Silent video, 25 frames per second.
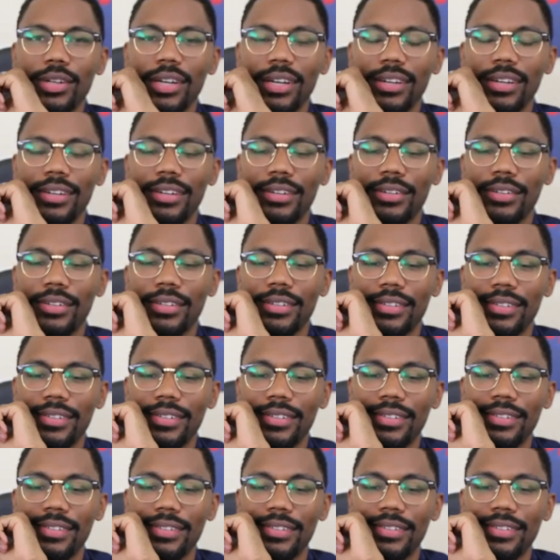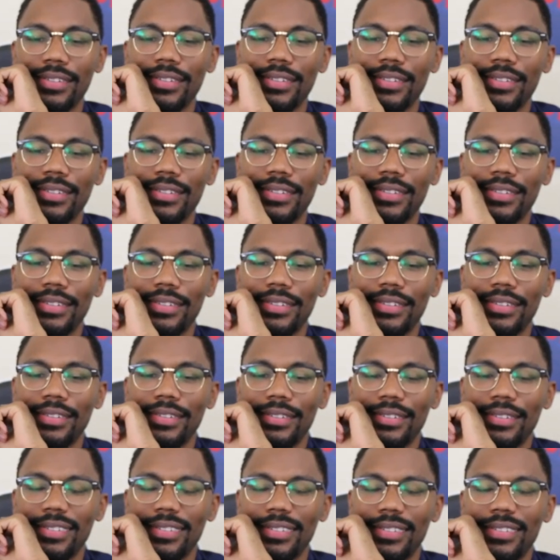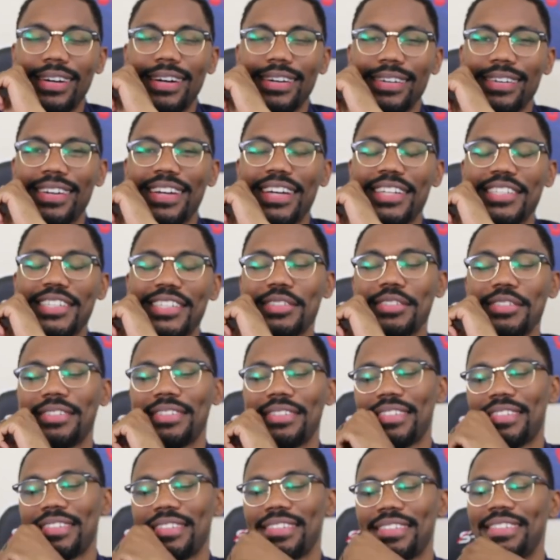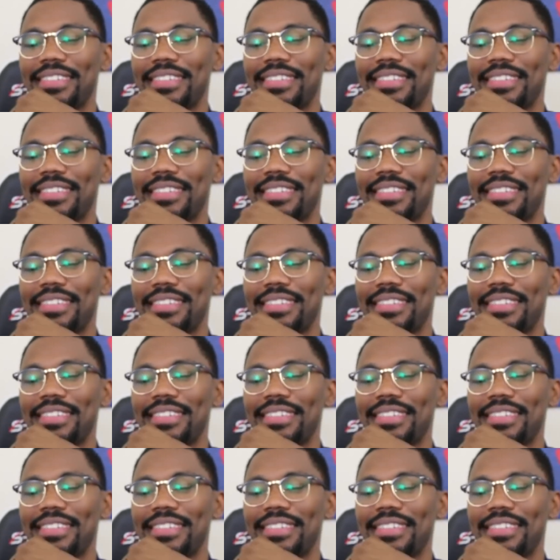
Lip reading: All right. But anyway. Let me get